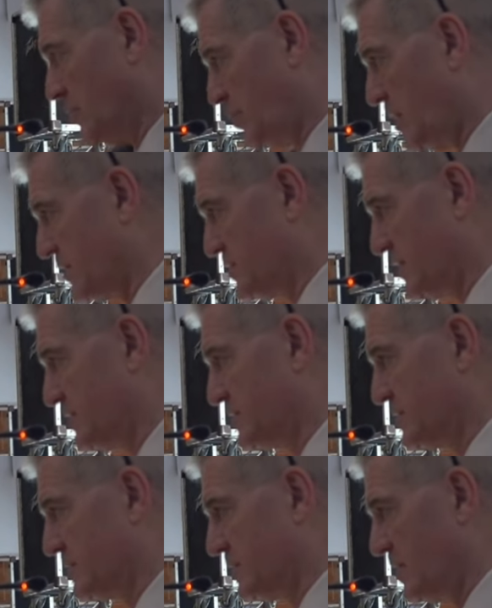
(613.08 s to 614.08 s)
our
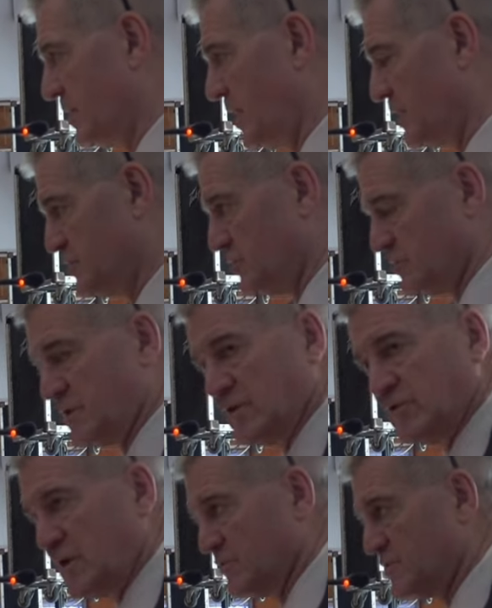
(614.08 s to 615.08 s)
Politics as our
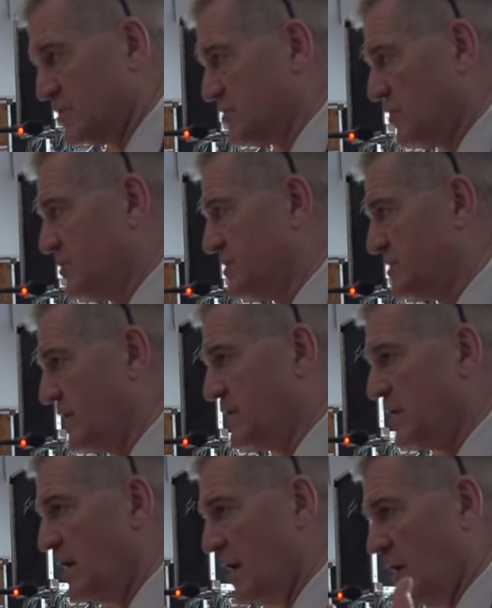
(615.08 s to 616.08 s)
town council of Home
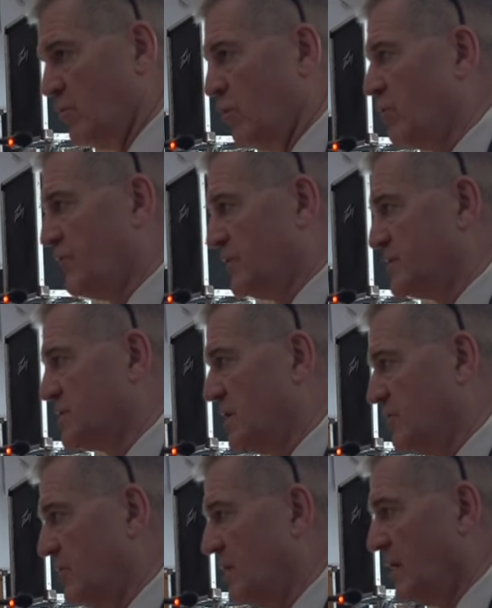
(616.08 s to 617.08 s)
State and work for the
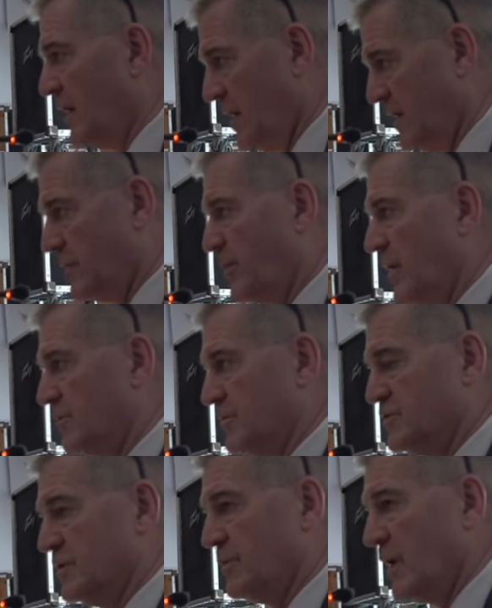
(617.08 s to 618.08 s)
town in the
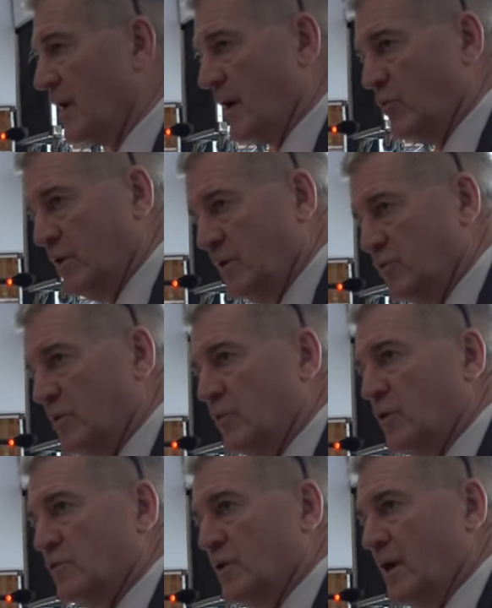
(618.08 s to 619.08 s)
partnership. And we will
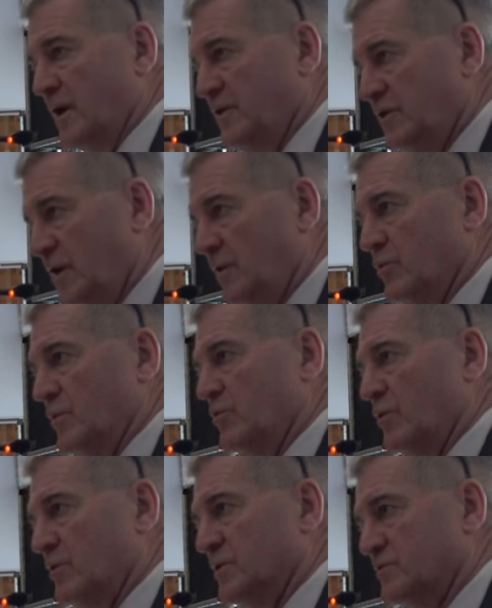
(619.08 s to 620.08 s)
work, and we will
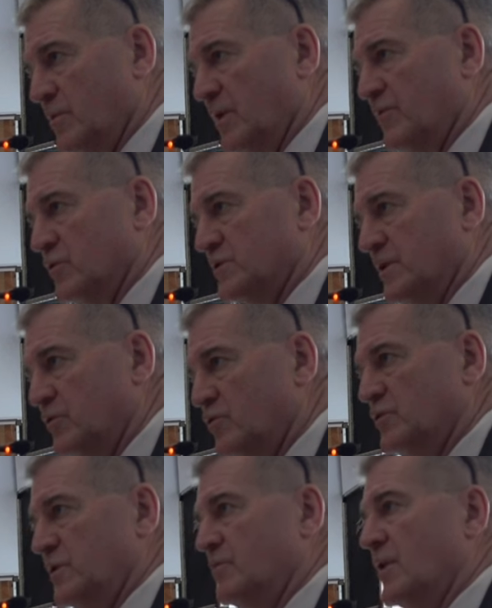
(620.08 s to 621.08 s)
work as well, folks, I
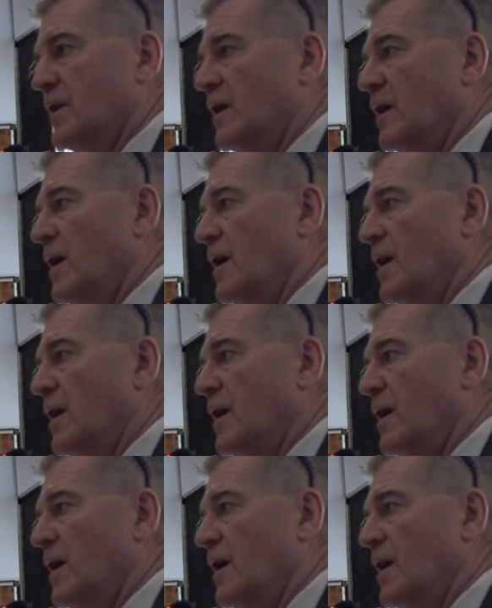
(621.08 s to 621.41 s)
know you will,